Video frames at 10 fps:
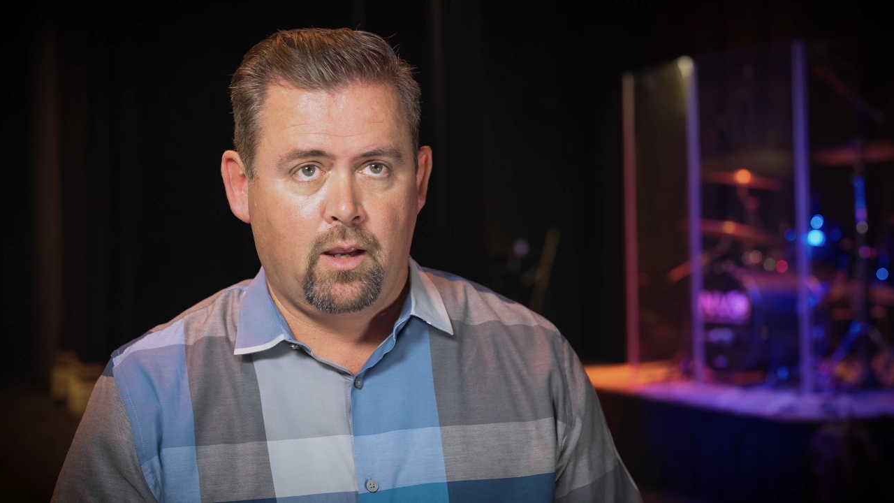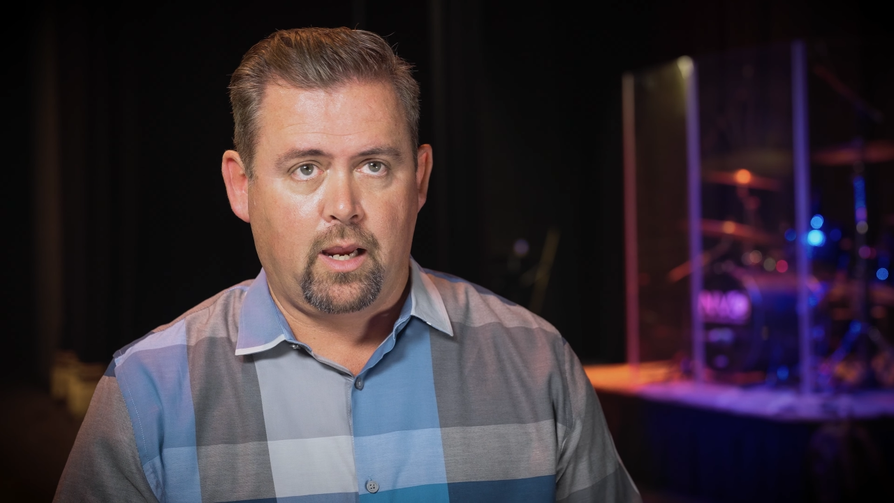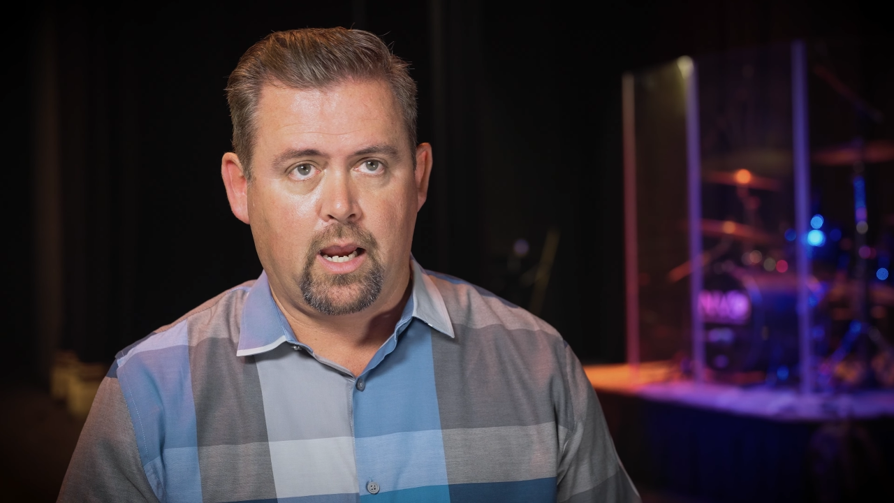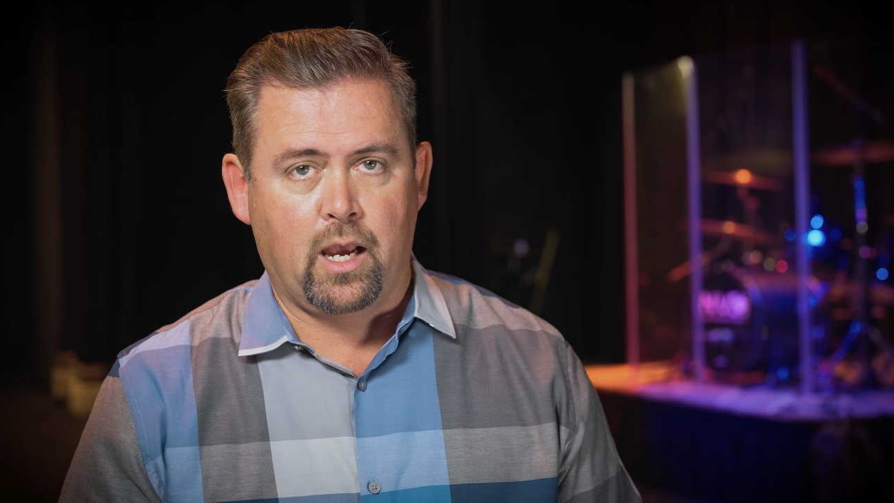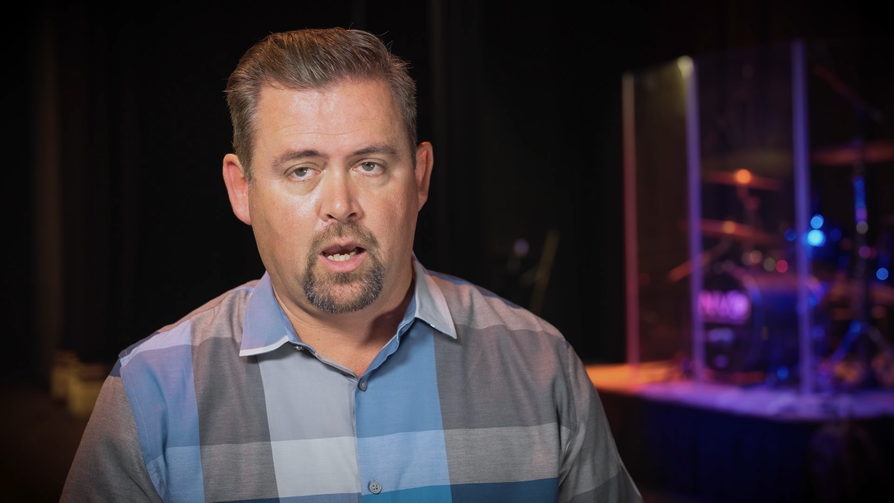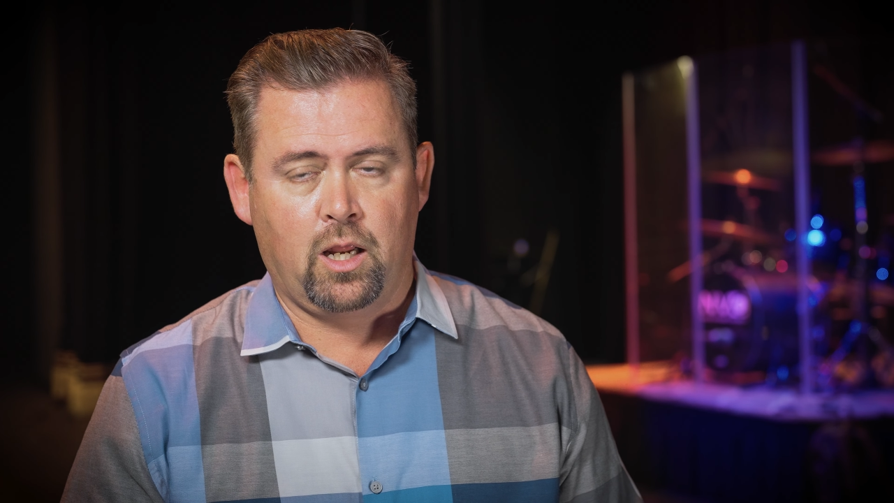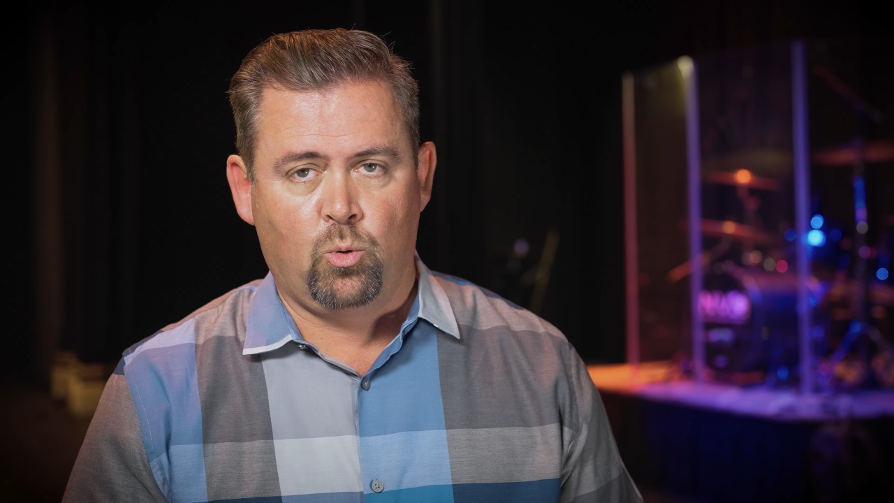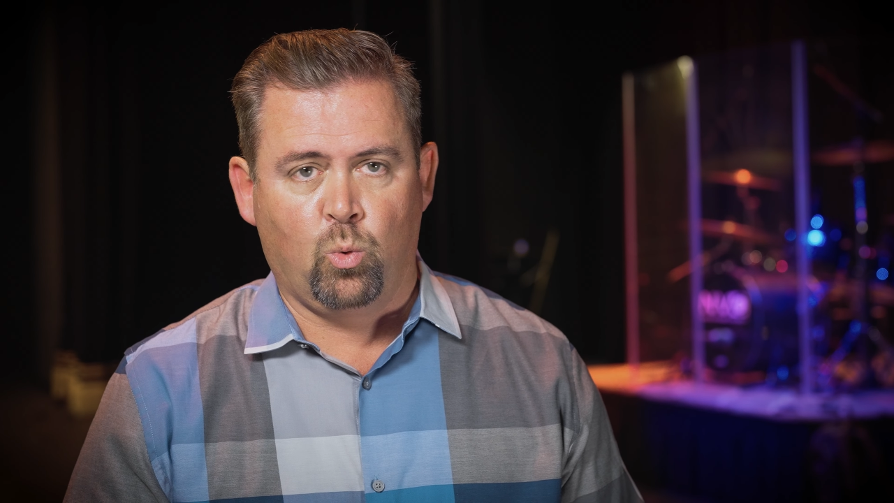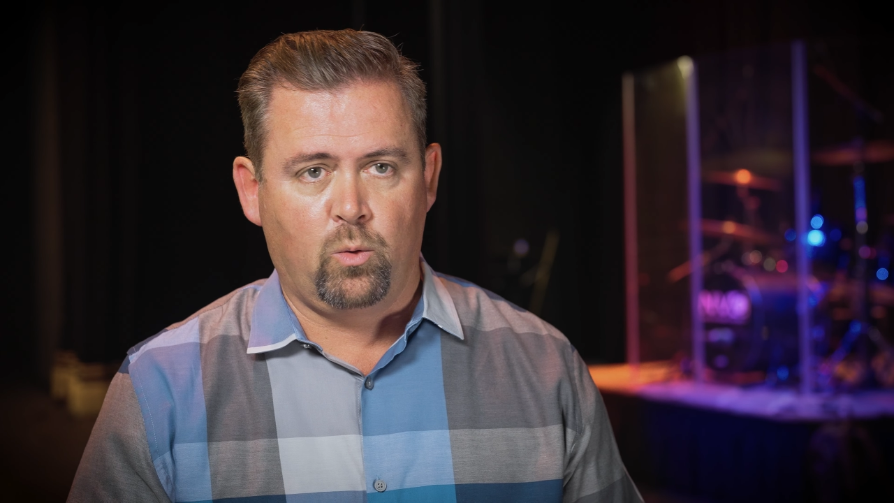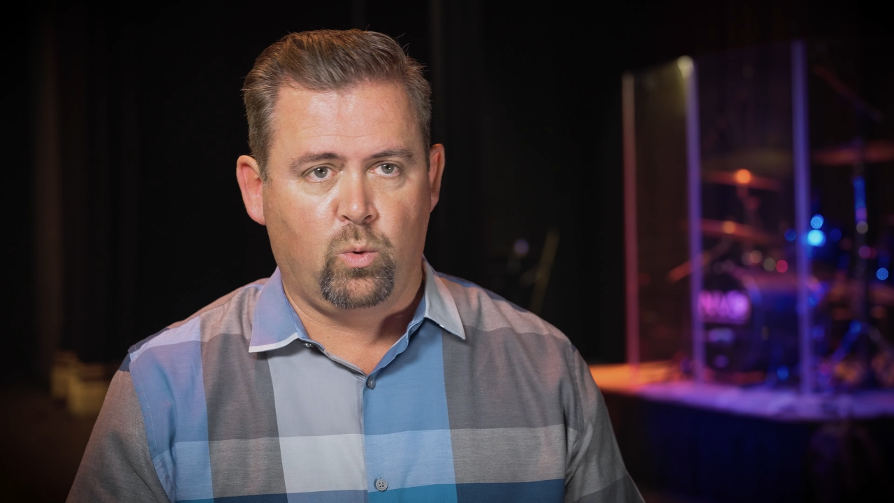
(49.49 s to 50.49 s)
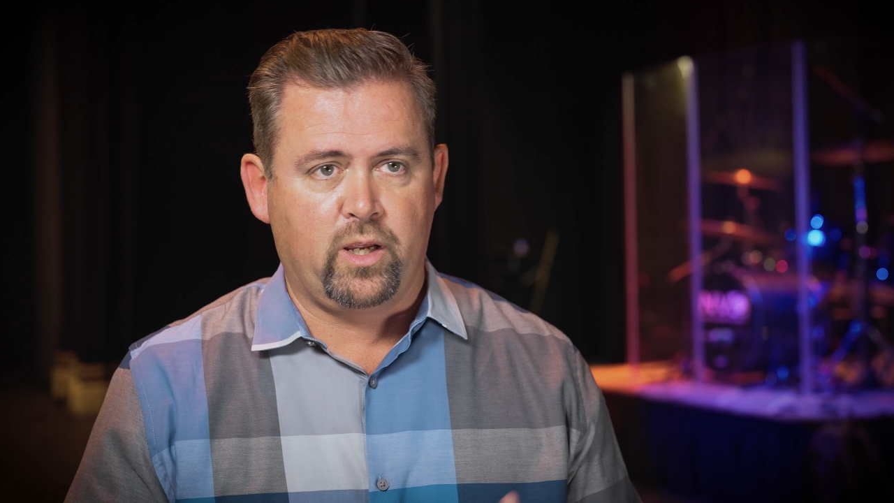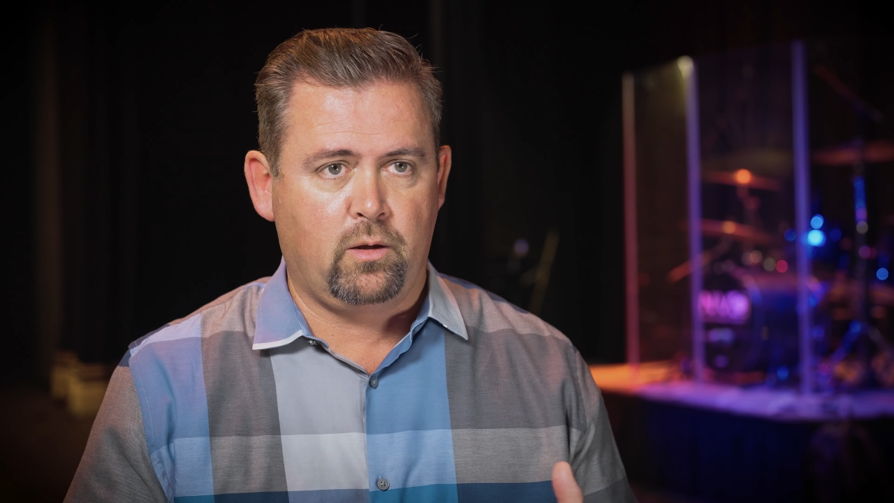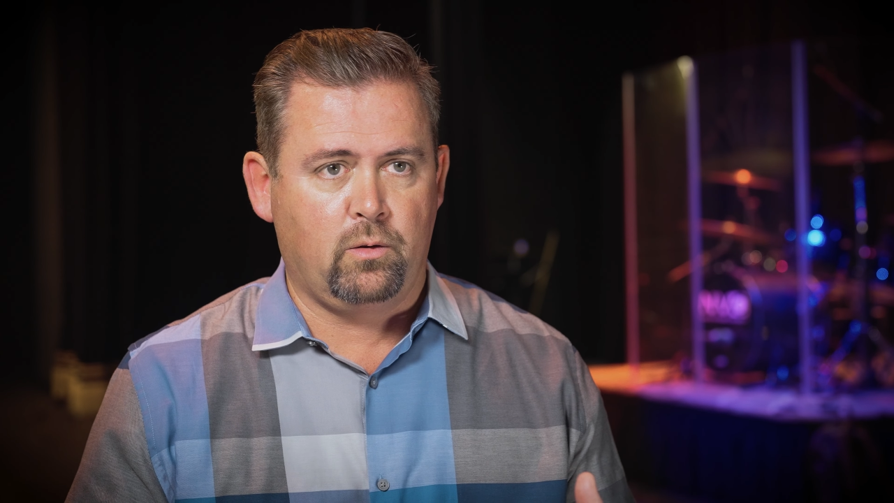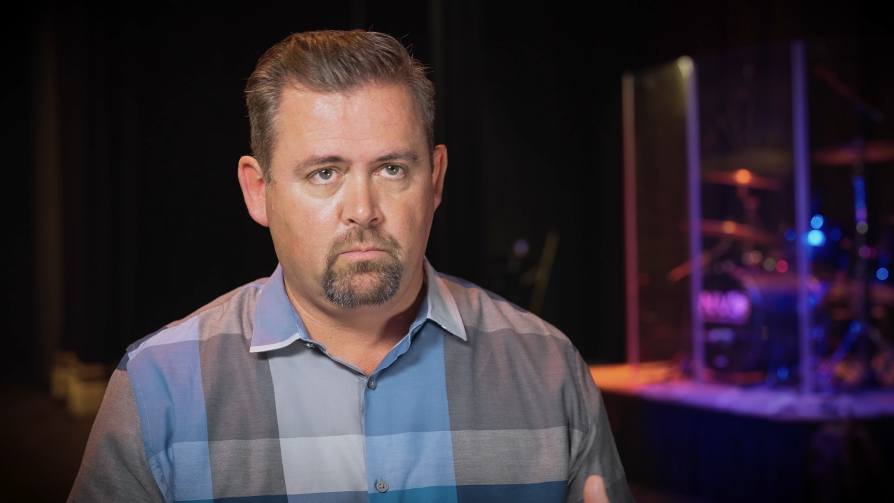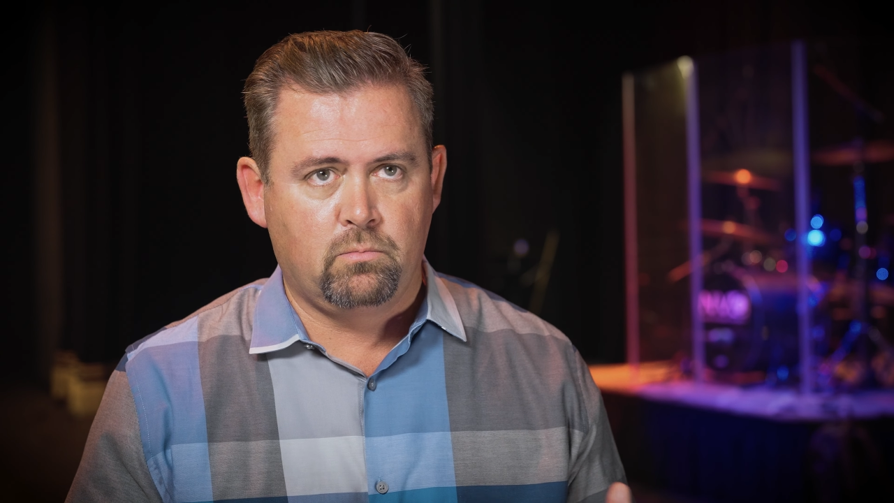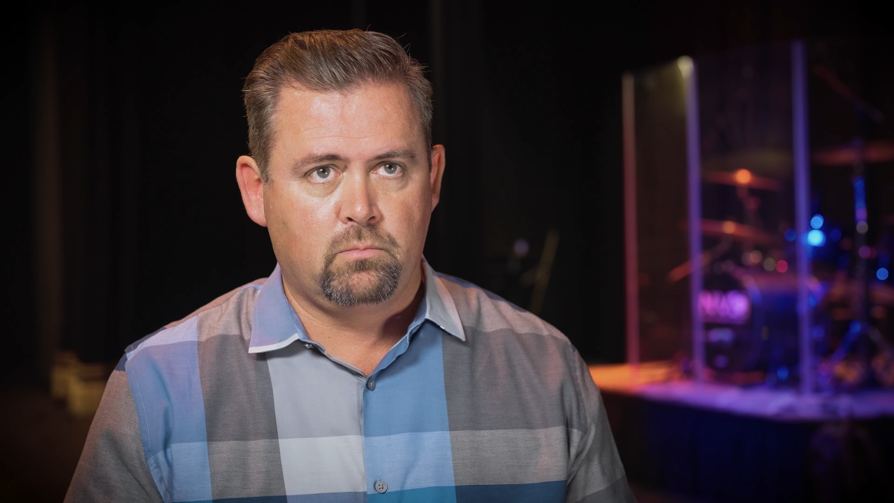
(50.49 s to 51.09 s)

And what we